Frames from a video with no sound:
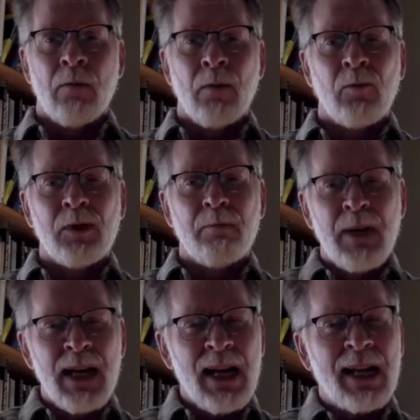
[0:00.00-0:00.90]
but was
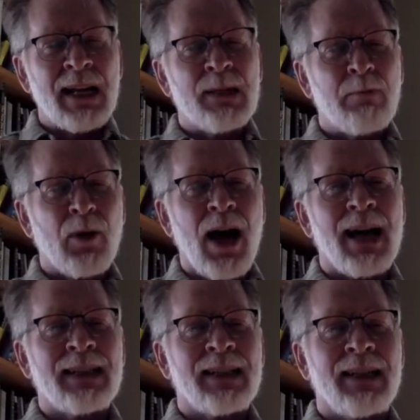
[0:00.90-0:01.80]
beating his
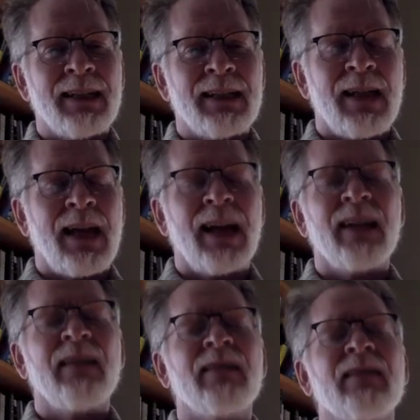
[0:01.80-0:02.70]
breast and saying,
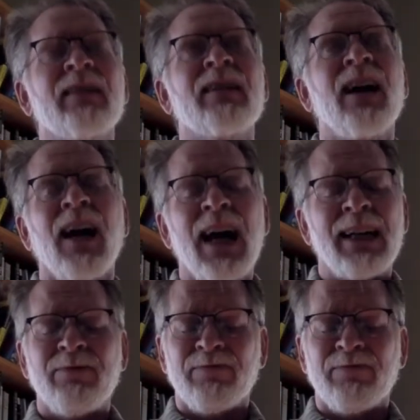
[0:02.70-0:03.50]
God,